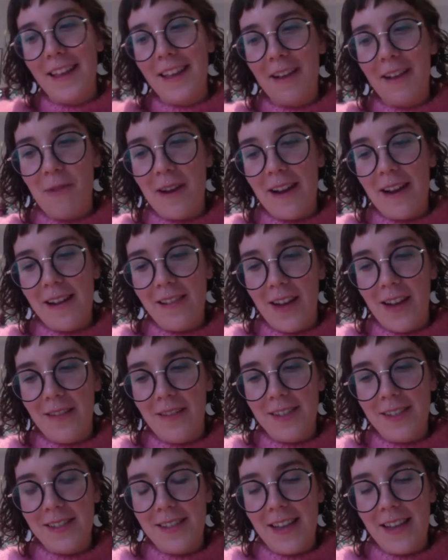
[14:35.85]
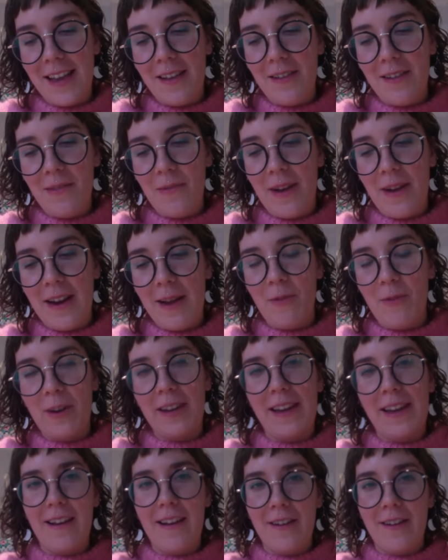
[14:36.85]
like what I love is like when I'm
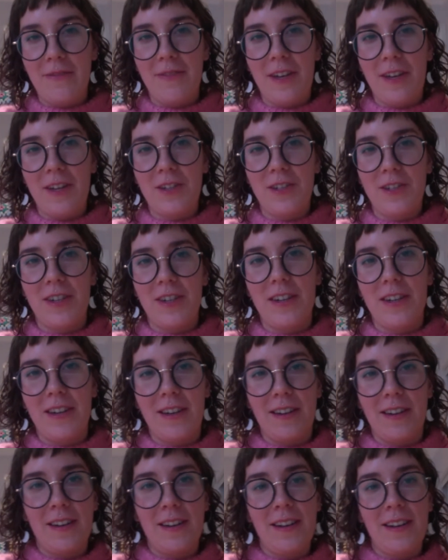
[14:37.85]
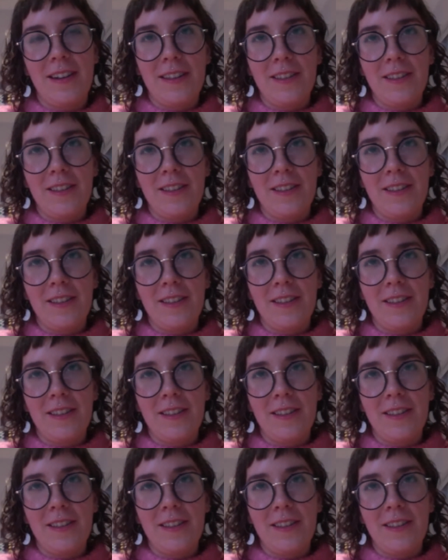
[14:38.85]
working on a feature and